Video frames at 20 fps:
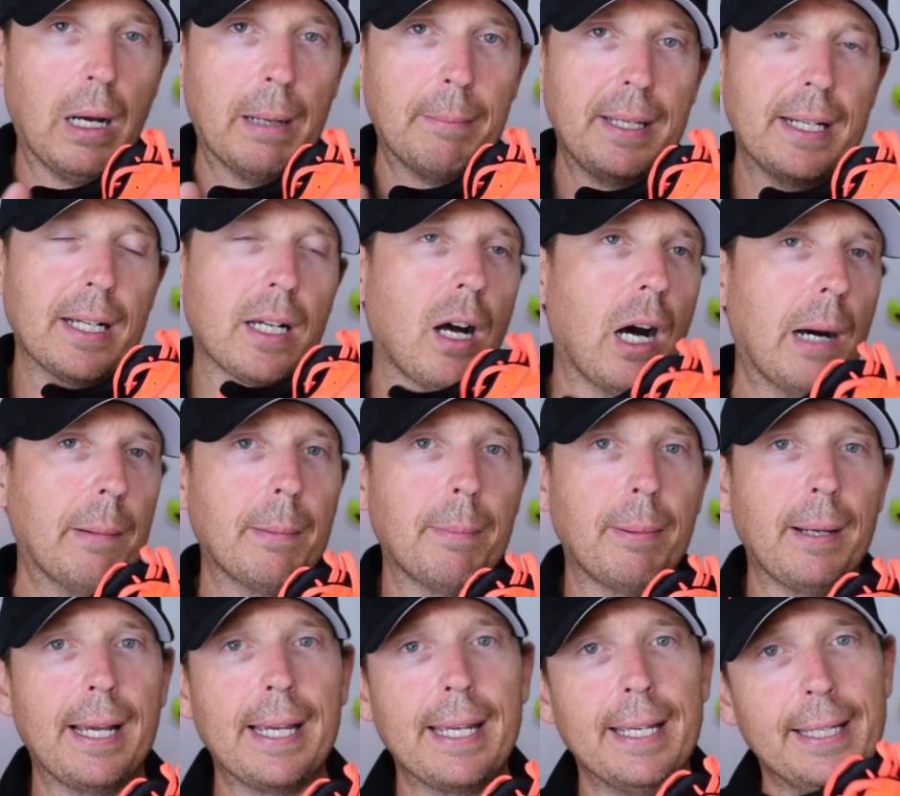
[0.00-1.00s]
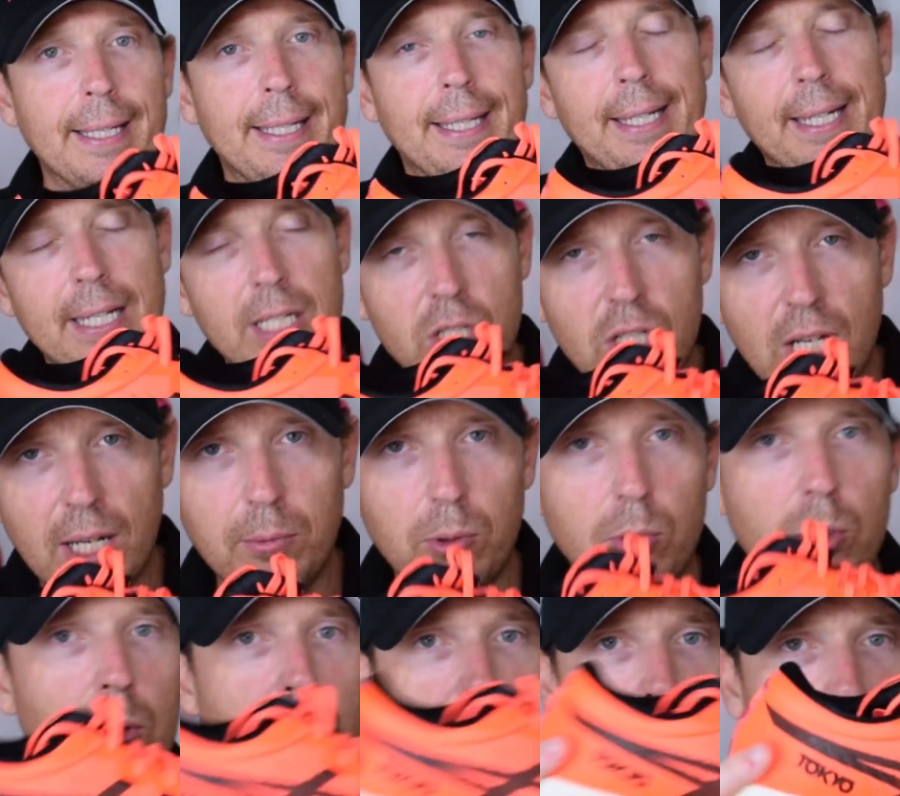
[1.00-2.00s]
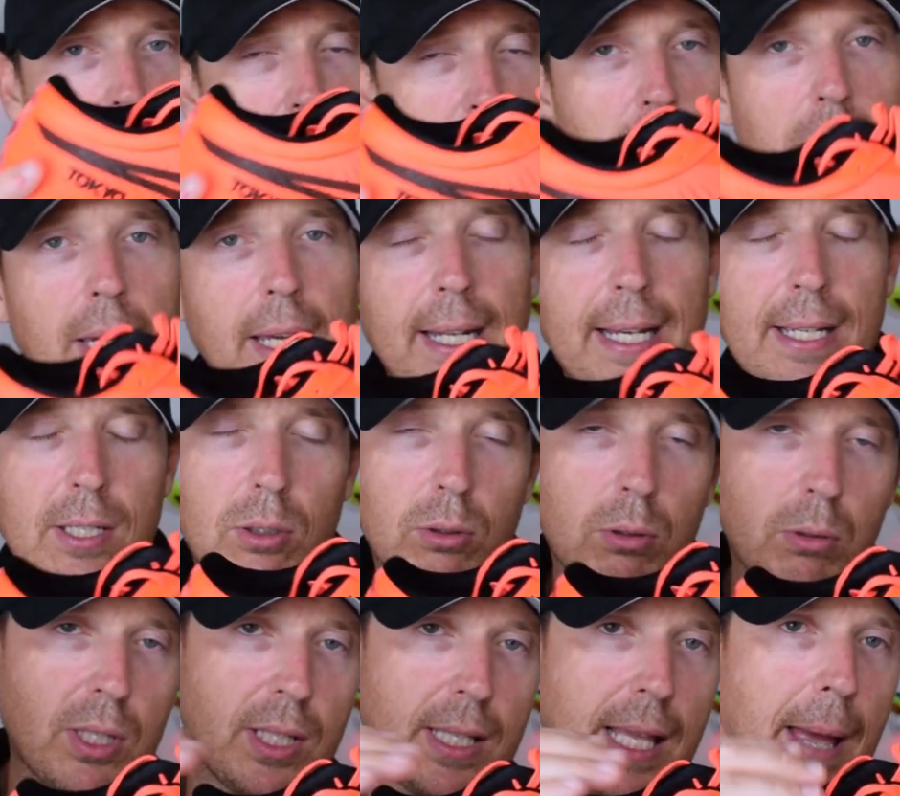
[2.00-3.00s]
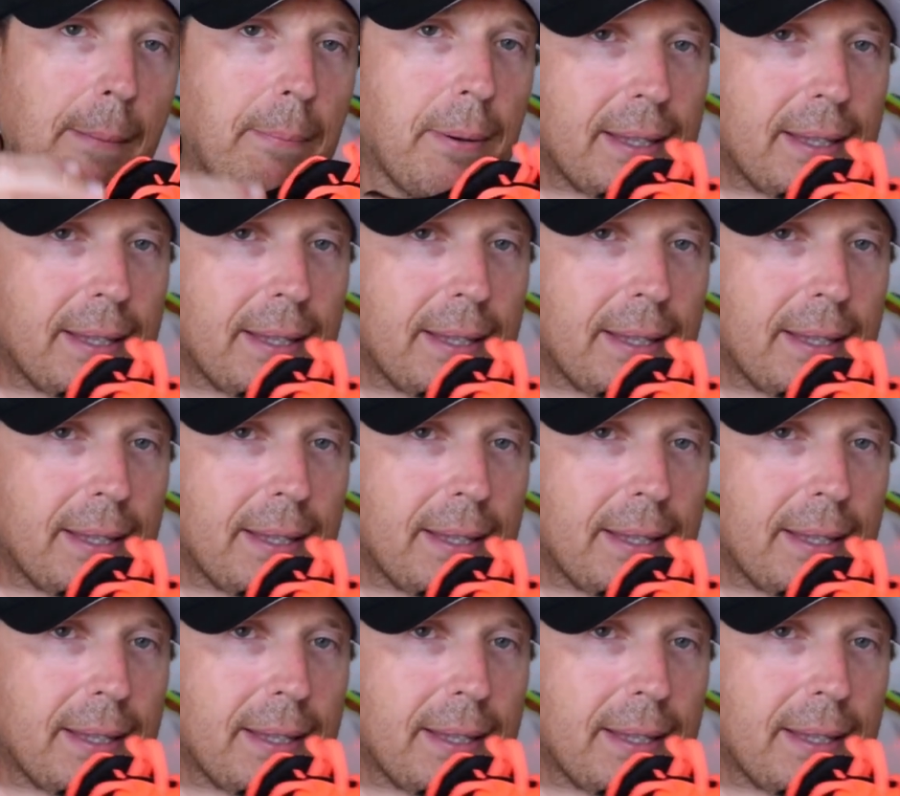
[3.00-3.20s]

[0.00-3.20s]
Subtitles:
I mean, a carbon plate in general, you do get that sort of snap,